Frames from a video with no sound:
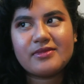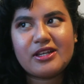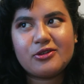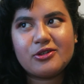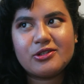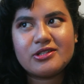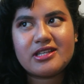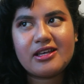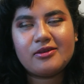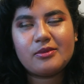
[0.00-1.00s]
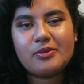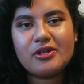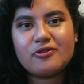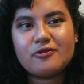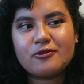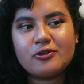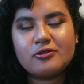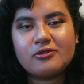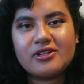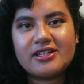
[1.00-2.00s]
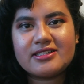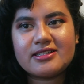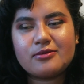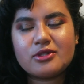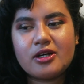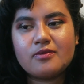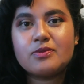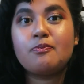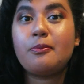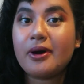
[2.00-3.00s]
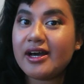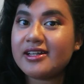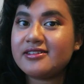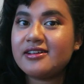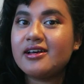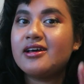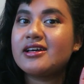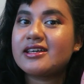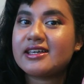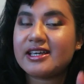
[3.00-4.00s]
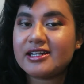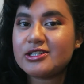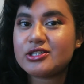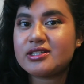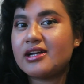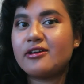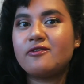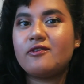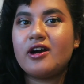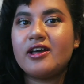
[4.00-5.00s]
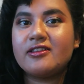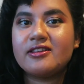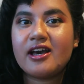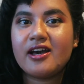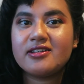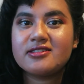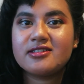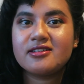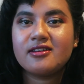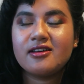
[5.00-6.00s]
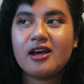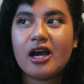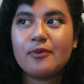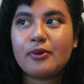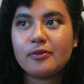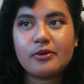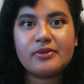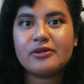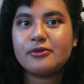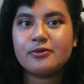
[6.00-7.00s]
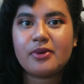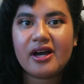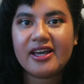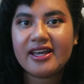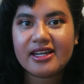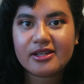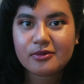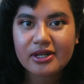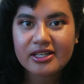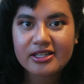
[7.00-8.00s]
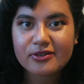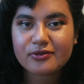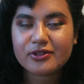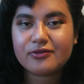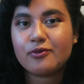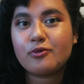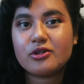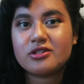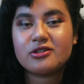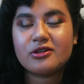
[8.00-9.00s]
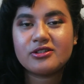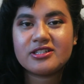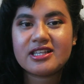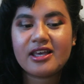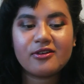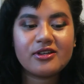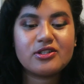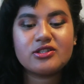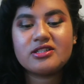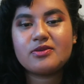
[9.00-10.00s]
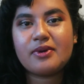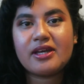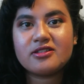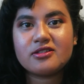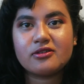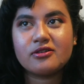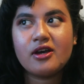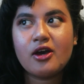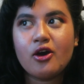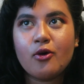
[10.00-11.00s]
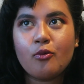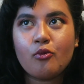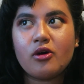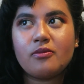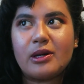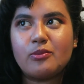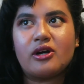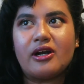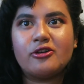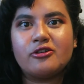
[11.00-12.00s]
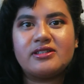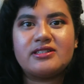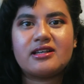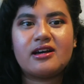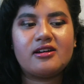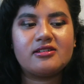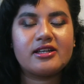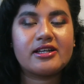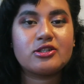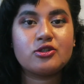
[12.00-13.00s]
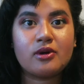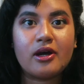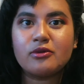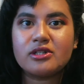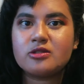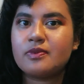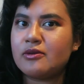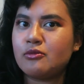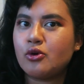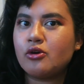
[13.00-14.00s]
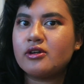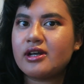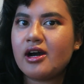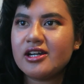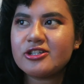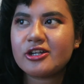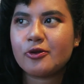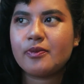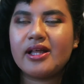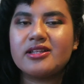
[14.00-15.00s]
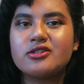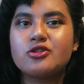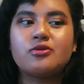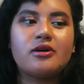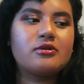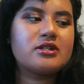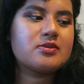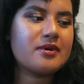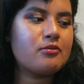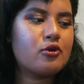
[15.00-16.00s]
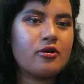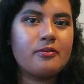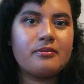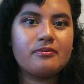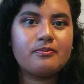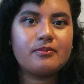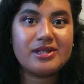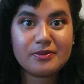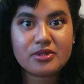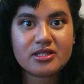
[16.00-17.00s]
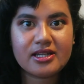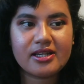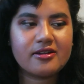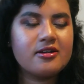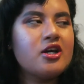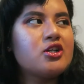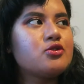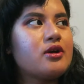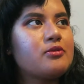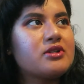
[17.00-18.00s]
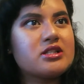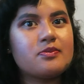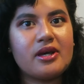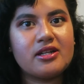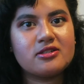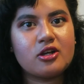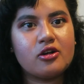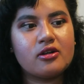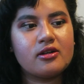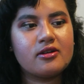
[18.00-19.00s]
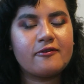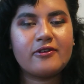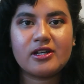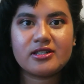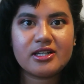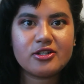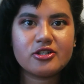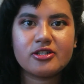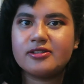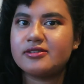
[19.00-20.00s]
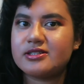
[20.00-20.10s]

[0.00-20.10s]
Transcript: I got it on sale. I'm a bit of a frugal thing sometimes, but can I just clarify that I probably would buy it anyway, even if it wasn't on sale. It just depends on what my priorities are. Like, do I want to spend more on eyeshadow palettes? Do I want to spend more on lipstick? Do I want to spend on foundation?